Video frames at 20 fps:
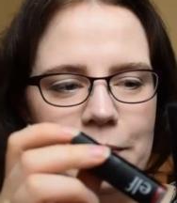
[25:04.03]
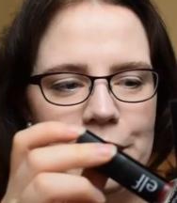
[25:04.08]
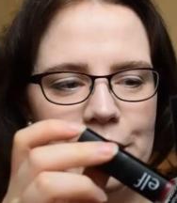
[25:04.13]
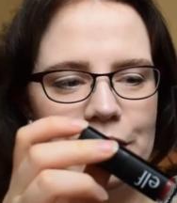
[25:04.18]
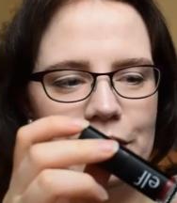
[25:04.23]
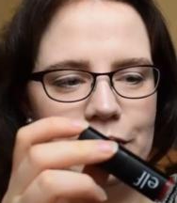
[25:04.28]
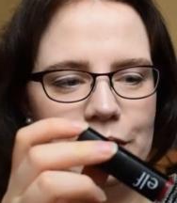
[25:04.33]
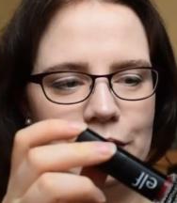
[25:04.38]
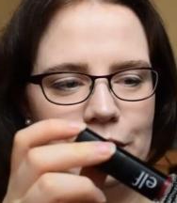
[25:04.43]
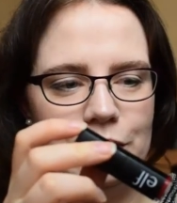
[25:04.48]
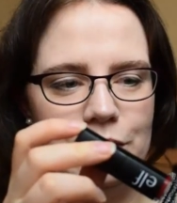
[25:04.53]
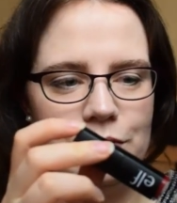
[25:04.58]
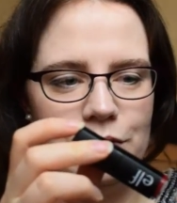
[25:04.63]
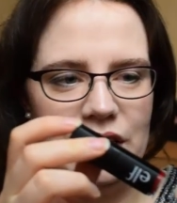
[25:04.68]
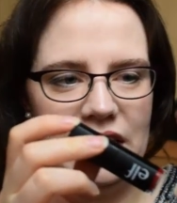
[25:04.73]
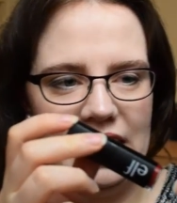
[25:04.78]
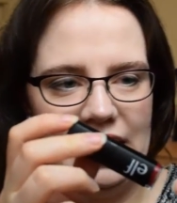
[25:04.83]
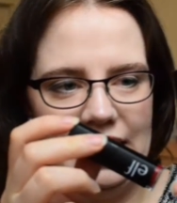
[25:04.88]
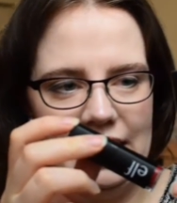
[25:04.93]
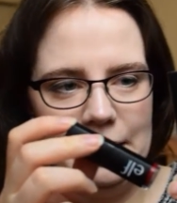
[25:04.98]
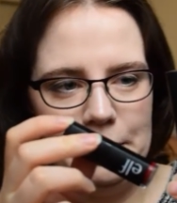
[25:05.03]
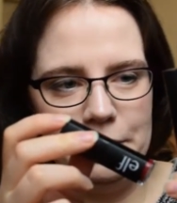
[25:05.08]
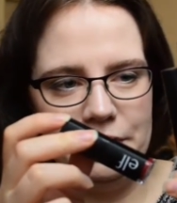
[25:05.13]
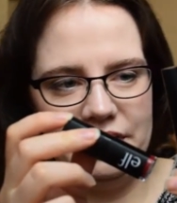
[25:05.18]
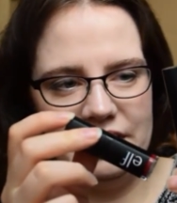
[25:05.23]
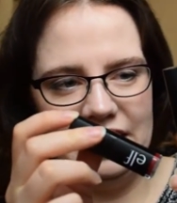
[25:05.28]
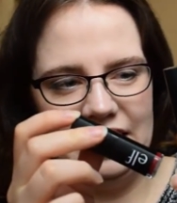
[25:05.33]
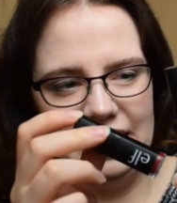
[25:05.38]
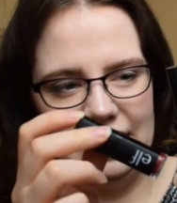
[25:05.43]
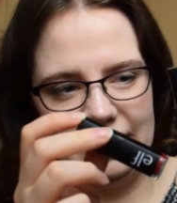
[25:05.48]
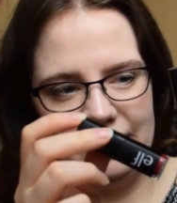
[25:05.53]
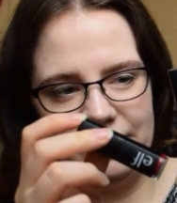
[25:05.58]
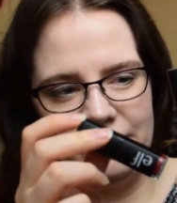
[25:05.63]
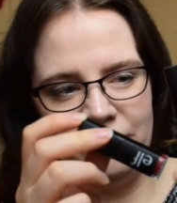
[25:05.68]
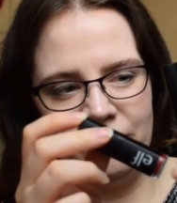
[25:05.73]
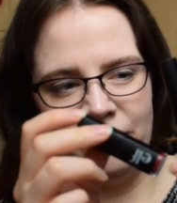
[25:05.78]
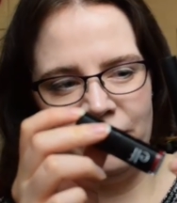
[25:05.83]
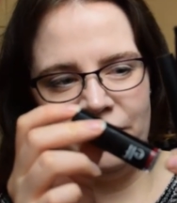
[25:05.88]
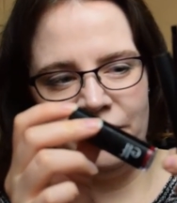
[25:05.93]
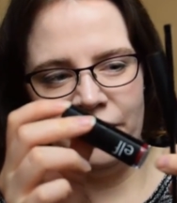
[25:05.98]
beautiful free lipstick.
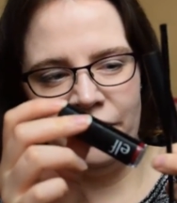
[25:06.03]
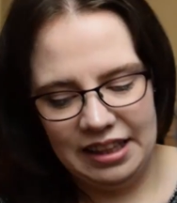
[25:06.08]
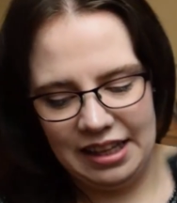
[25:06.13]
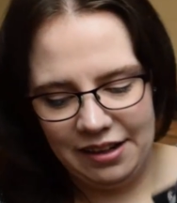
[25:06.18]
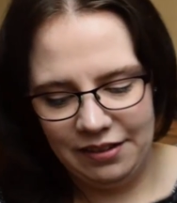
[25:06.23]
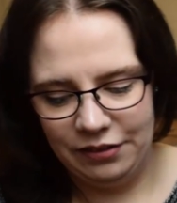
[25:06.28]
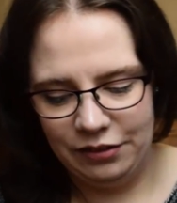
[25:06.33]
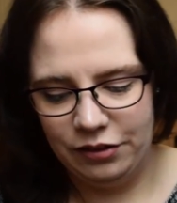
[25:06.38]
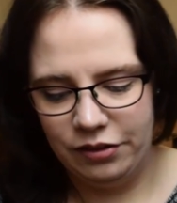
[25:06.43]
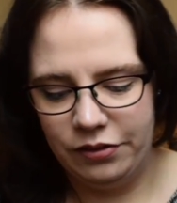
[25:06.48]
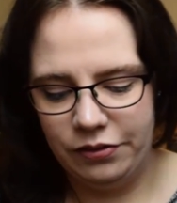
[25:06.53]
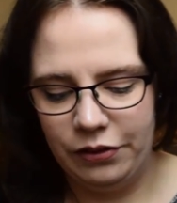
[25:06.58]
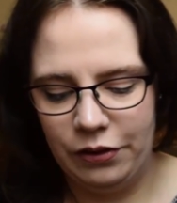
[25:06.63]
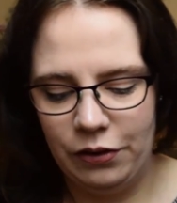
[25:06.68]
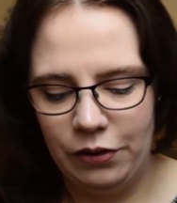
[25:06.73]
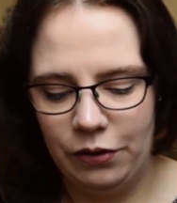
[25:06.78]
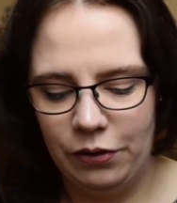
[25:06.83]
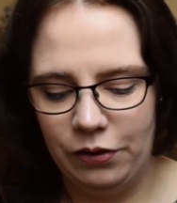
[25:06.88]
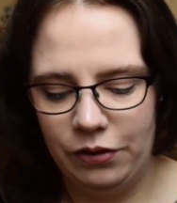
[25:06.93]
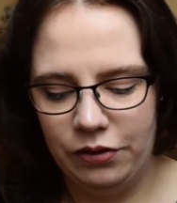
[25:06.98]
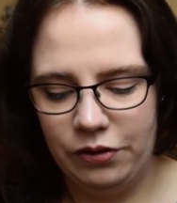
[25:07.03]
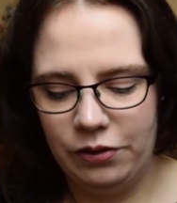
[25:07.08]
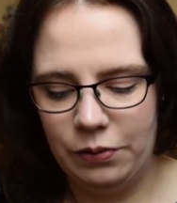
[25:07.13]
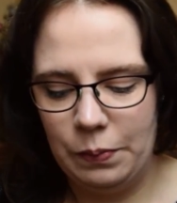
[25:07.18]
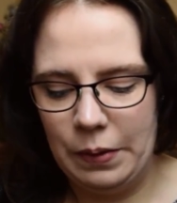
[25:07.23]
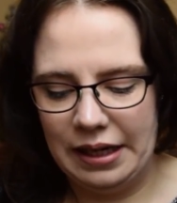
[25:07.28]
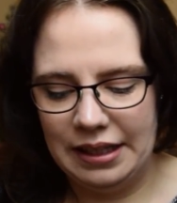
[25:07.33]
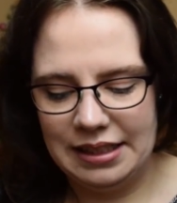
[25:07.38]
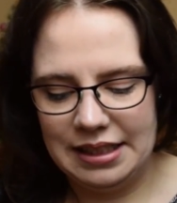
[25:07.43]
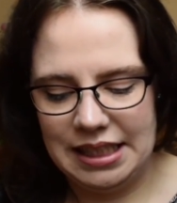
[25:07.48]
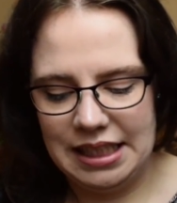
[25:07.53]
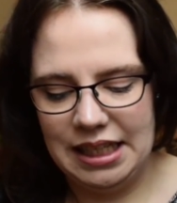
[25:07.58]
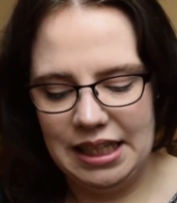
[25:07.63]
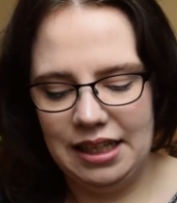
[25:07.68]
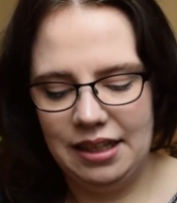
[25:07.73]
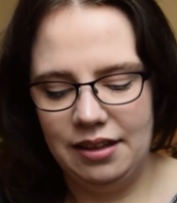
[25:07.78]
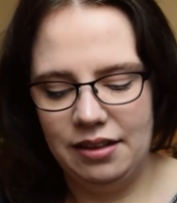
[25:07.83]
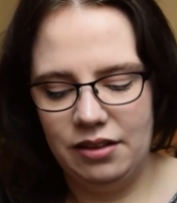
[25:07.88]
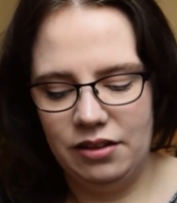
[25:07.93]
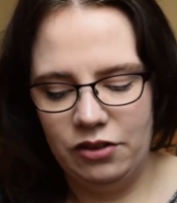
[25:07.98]
And that was for
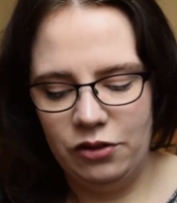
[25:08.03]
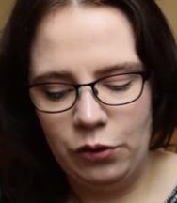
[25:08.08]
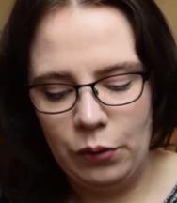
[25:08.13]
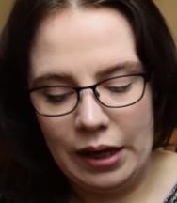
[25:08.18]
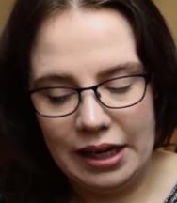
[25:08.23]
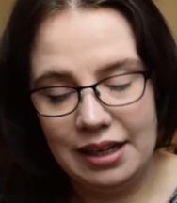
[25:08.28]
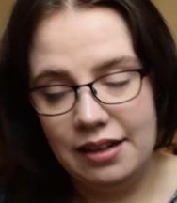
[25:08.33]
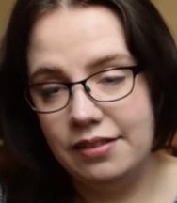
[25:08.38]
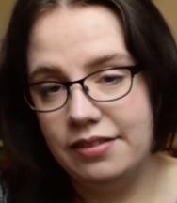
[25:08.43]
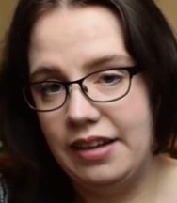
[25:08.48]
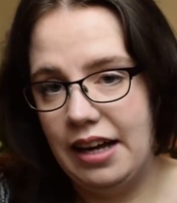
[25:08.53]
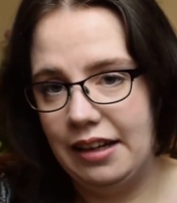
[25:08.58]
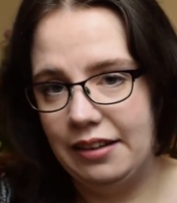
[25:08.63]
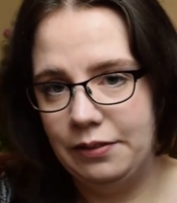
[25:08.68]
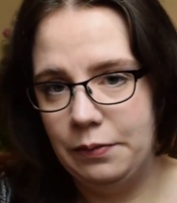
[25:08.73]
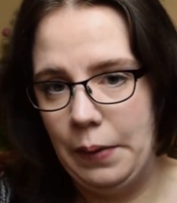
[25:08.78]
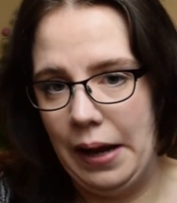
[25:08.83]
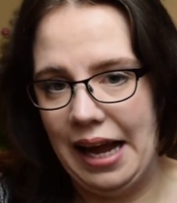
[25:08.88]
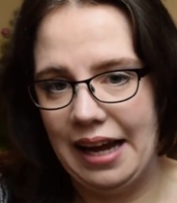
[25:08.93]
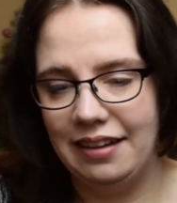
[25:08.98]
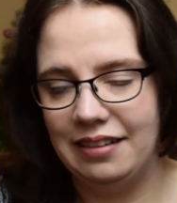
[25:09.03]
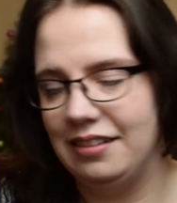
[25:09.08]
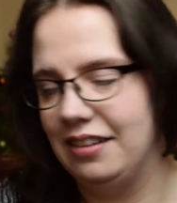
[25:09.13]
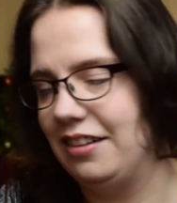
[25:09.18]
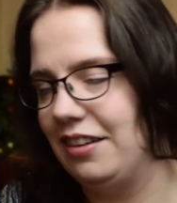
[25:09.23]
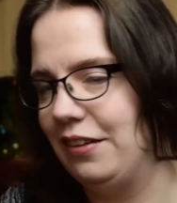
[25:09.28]
spending £25,